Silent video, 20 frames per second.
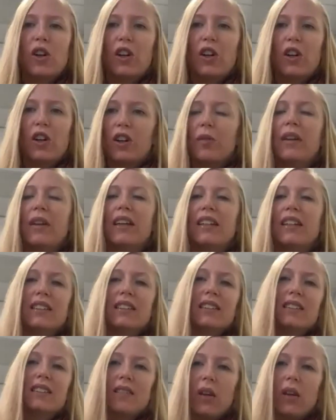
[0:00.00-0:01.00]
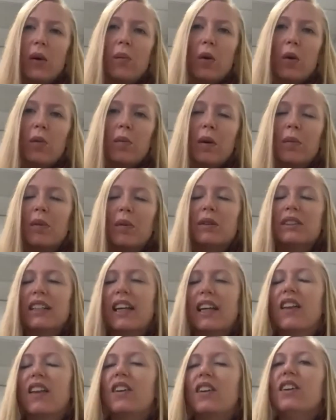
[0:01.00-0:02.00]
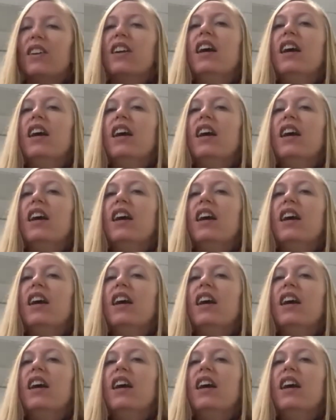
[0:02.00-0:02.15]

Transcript: because there are more people together.